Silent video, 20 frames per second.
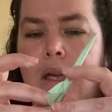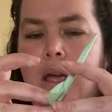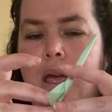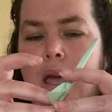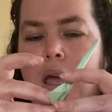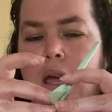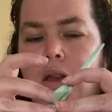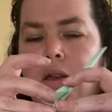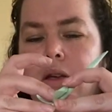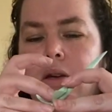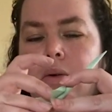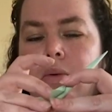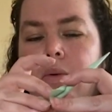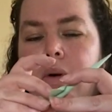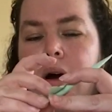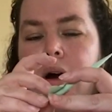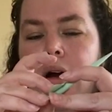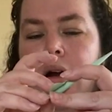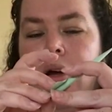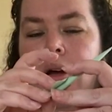and you
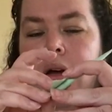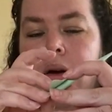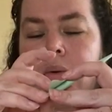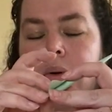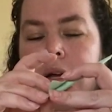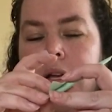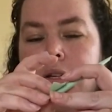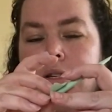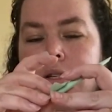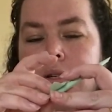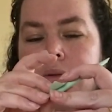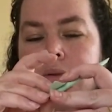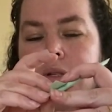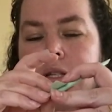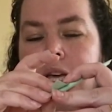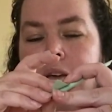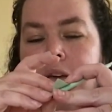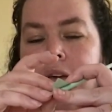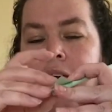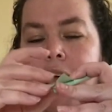are going to
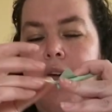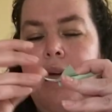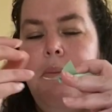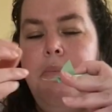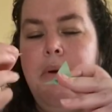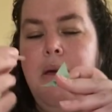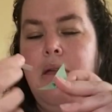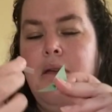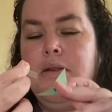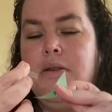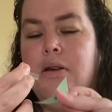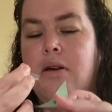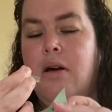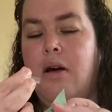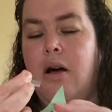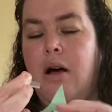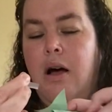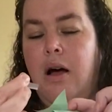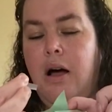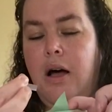tape it
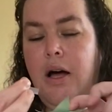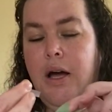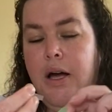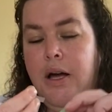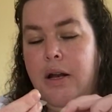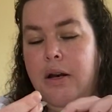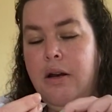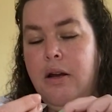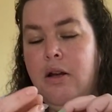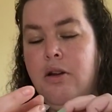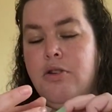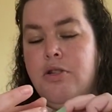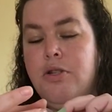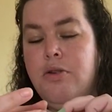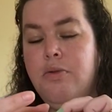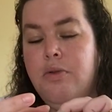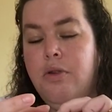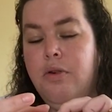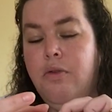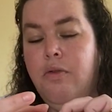on
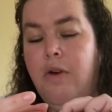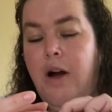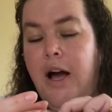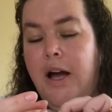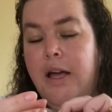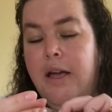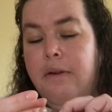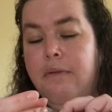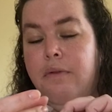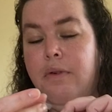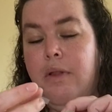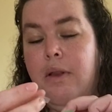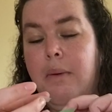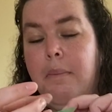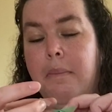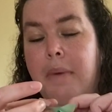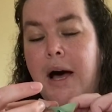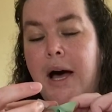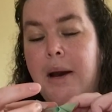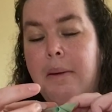to the rocket from the
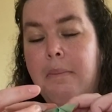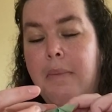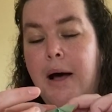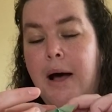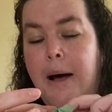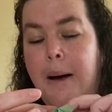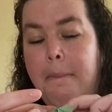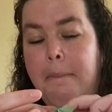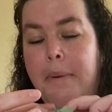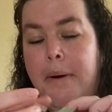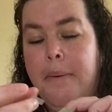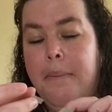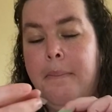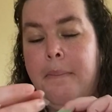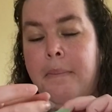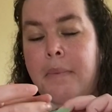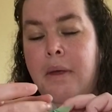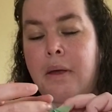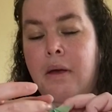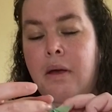bottom up.
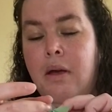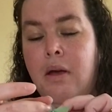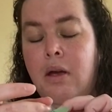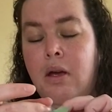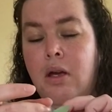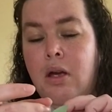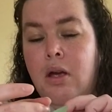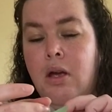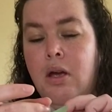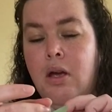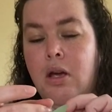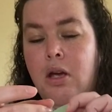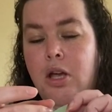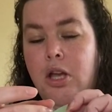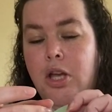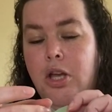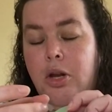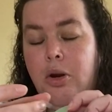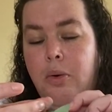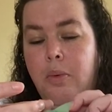
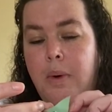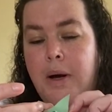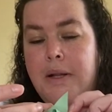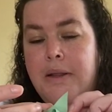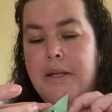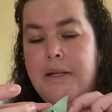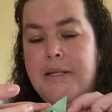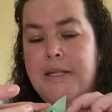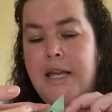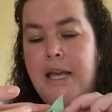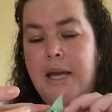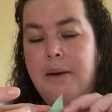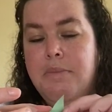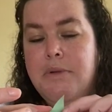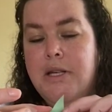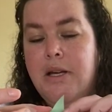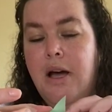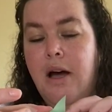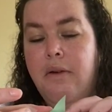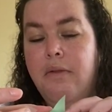You don't want the tape
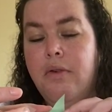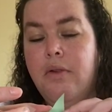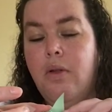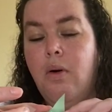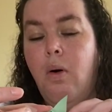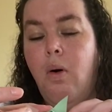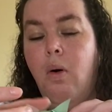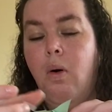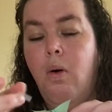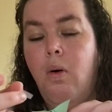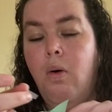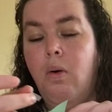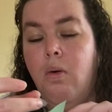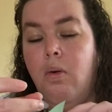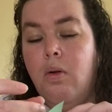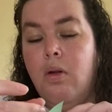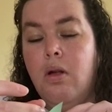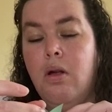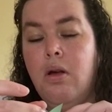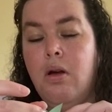to cover the
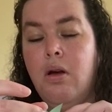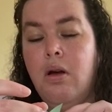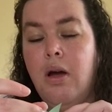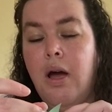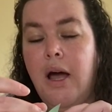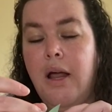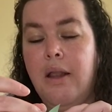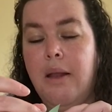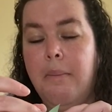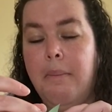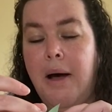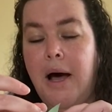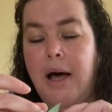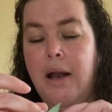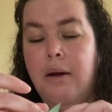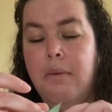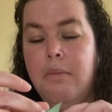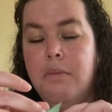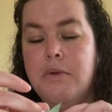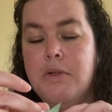hole at the
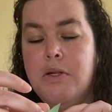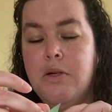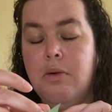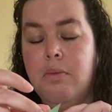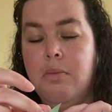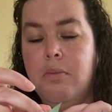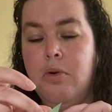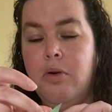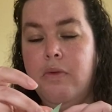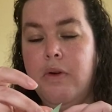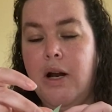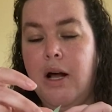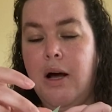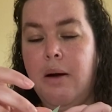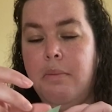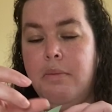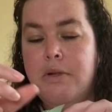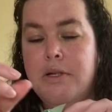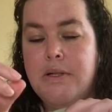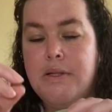bottom, so move it
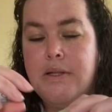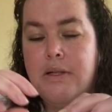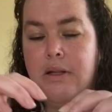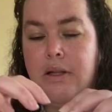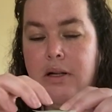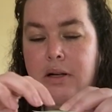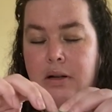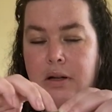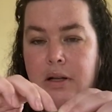up just a little